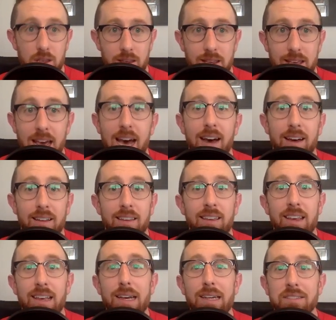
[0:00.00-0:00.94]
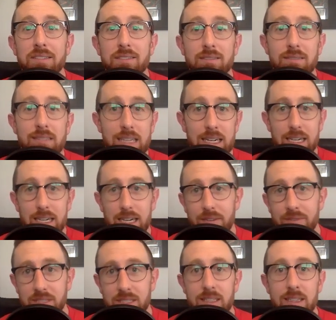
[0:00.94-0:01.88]
Yeah, he is. And
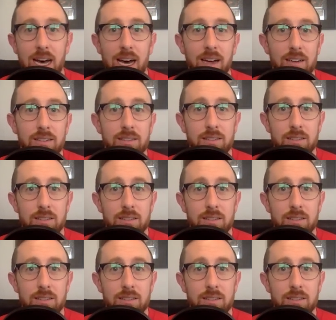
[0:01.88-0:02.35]
I've seen that